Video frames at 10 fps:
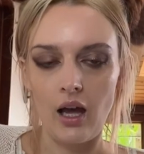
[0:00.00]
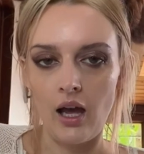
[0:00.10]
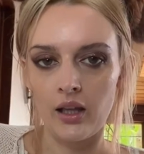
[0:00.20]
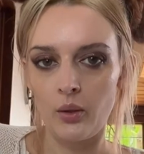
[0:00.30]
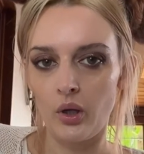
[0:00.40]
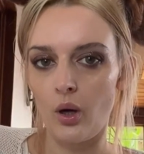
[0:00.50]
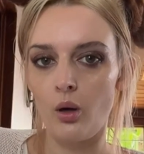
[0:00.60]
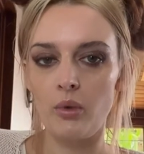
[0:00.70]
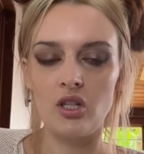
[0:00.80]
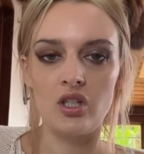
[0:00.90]
Hollywood
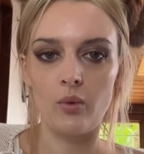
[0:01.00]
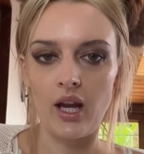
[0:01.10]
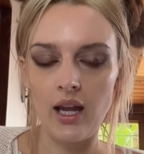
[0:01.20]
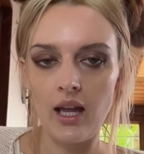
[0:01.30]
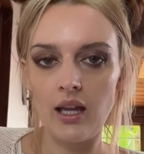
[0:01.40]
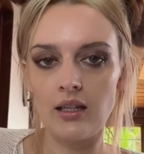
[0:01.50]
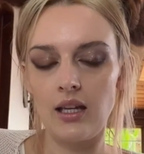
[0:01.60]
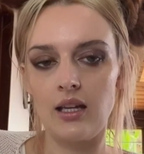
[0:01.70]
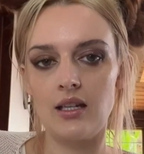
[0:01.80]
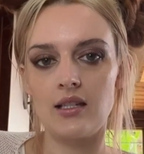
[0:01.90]

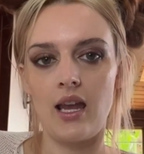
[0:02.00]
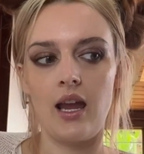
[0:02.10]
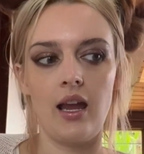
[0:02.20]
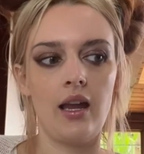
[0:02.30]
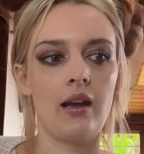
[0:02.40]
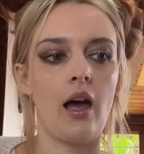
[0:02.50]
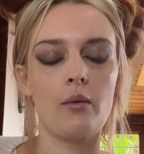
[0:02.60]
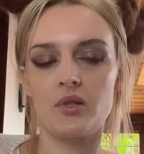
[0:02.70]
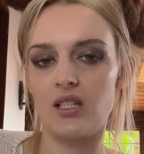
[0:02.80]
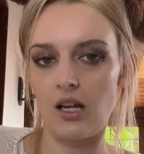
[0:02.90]
OBGYN is an
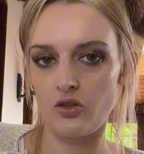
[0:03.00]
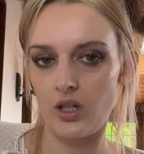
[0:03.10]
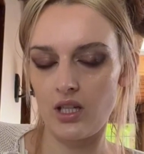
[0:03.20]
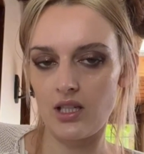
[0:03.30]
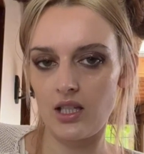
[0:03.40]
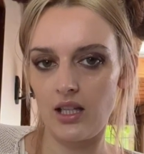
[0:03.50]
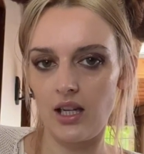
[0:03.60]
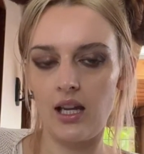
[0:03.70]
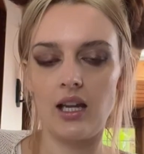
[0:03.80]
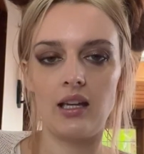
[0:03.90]
obstetrics
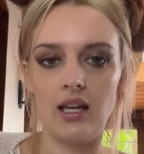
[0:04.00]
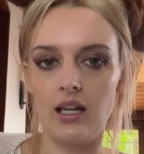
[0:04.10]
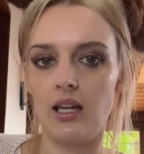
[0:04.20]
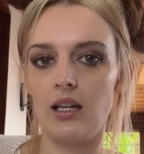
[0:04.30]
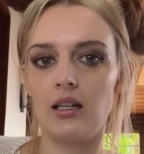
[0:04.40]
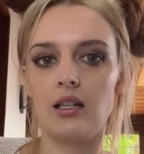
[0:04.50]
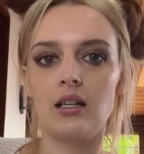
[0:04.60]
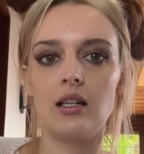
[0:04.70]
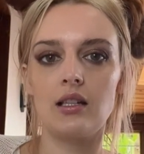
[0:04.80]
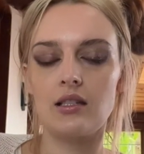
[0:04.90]
clinic
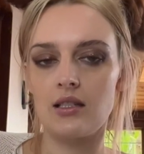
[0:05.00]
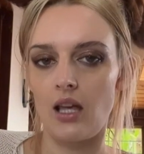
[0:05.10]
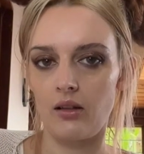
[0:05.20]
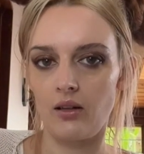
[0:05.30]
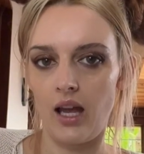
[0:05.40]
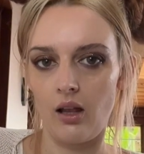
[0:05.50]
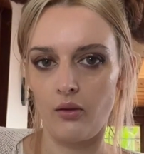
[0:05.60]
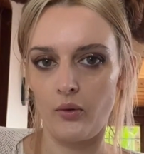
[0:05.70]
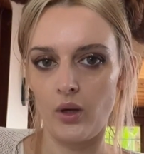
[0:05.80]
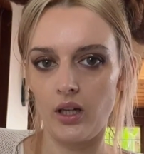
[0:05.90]
in Southern
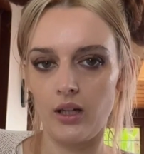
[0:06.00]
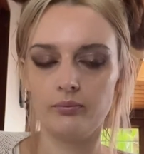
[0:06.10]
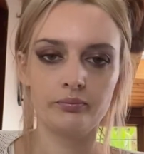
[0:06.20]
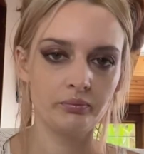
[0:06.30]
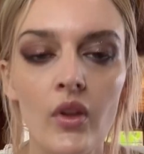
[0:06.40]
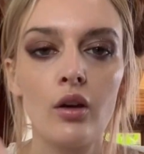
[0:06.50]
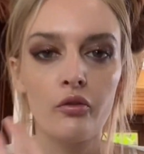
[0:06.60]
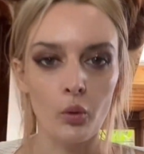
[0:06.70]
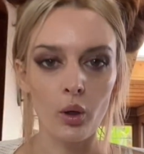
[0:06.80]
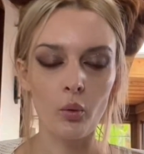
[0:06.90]
California.
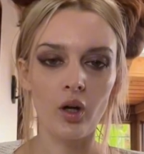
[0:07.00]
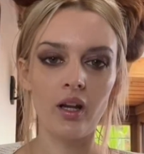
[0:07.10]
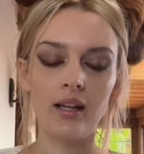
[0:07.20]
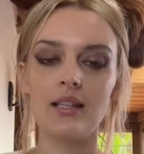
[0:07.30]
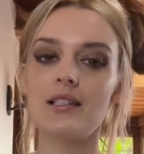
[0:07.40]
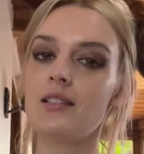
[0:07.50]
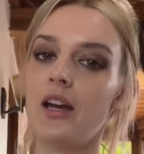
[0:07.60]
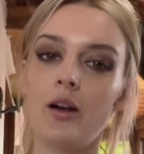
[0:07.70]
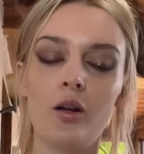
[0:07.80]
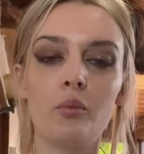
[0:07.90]
Forewarning, this
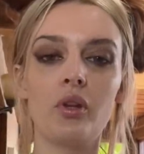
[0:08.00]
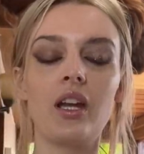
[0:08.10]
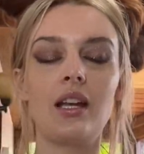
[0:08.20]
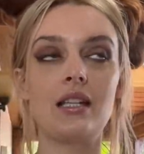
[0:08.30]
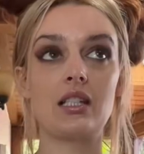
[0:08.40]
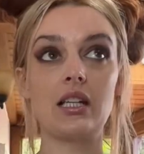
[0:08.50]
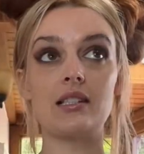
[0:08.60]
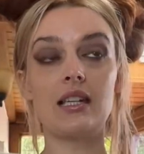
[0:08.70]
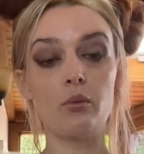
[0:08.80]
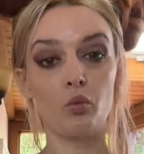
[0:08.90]
entire complaint is going to
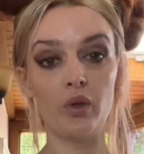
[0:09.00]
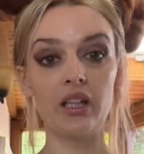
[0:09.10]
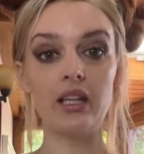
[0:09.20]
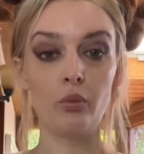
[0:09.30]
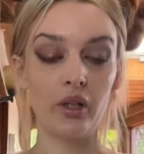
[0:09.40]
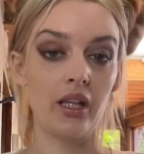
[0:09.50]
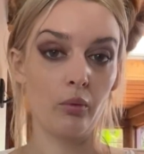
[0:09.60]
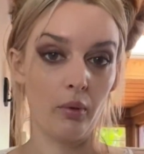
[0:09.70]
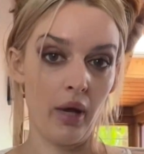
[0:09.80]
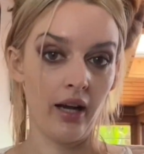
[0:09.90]
seem really, really
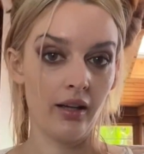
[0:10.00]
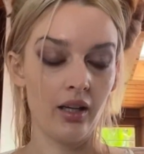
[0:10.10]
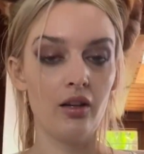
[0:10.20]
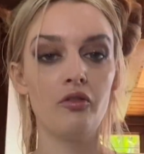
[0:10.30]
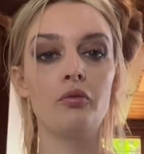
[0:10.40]
repetitive